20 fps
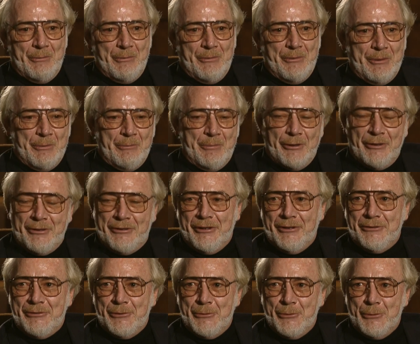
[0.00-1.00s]
the ability
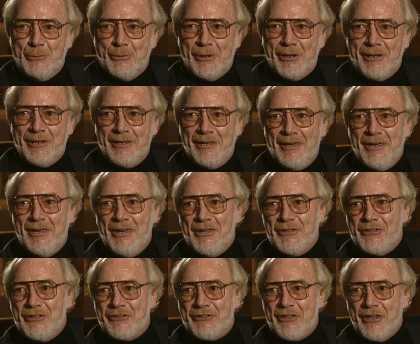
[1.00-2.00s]
to
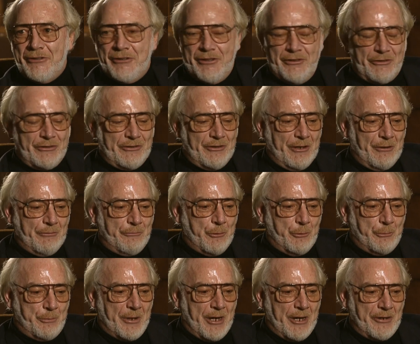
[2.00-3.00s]
send his foot
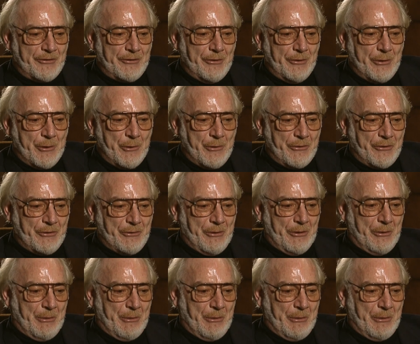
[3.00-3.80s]
past your nose,